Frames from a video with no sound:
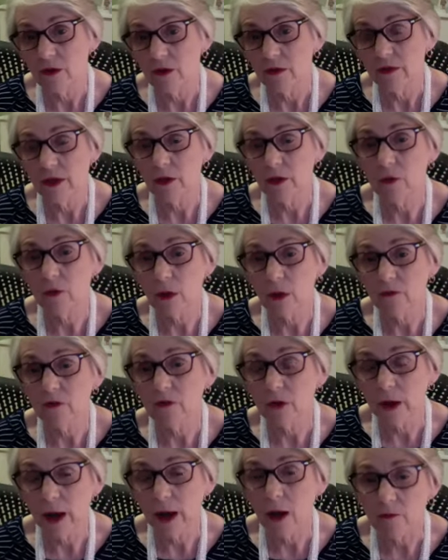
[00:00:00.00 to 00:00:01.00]
that are not
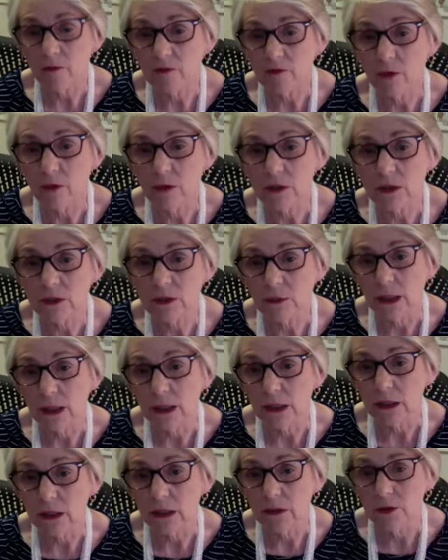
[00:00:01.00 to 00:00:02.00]
very helpful to my
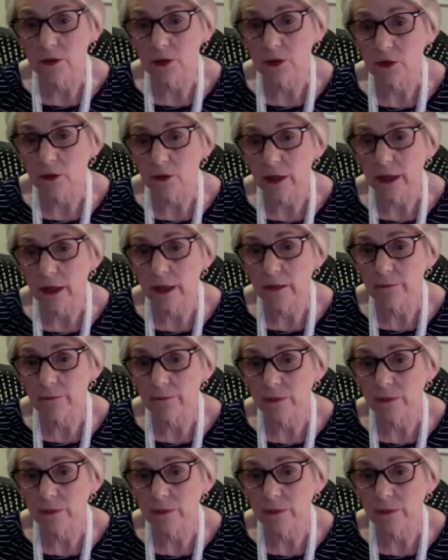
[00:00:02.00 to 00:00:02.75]
healing journey.